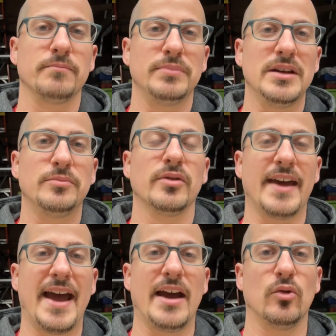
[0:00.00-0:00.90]
people
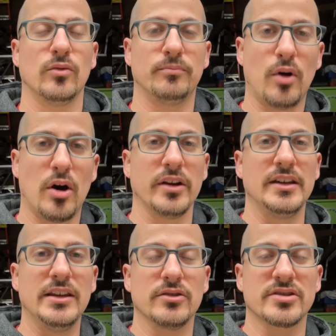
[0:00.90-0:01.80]
that bought
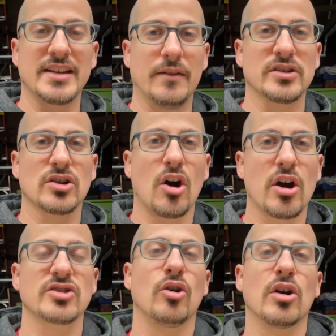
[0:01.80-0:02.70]
either salvaged
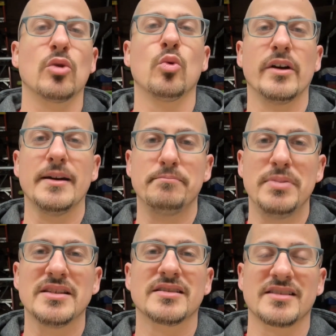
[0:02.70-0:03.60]
cars or were in the
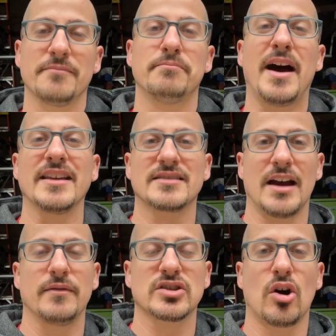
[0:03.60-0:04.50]
business of buying
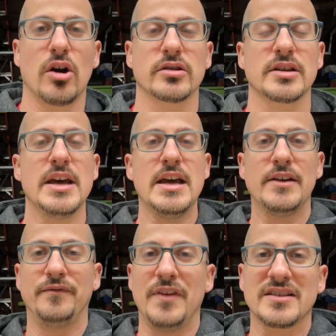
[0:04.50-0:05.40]
salvaged cars,
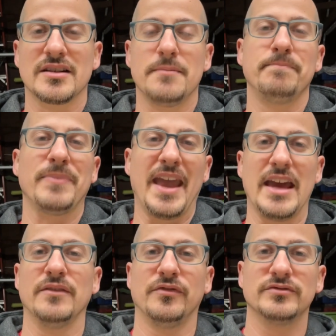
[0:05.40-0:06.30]
fixing them
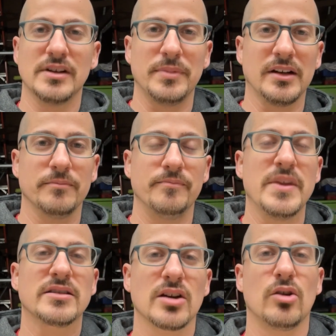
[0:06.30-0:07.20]
and flipping them.
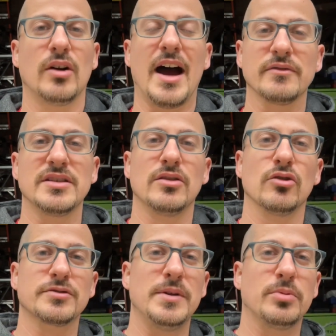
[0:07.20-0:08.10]
So obviously
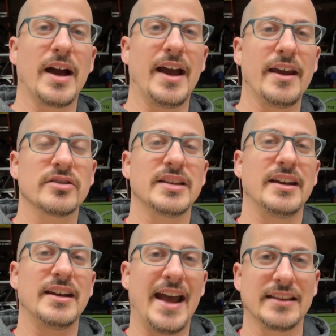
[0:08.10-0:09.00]
those people got
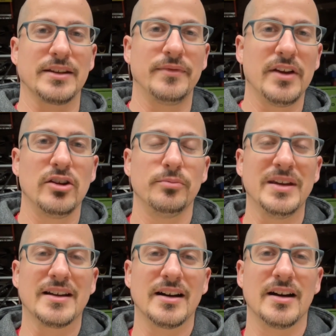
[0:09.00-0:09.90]
irritated at the video
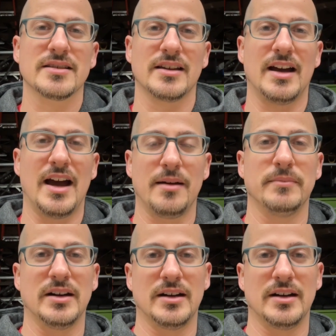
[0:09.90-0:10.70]
because I'm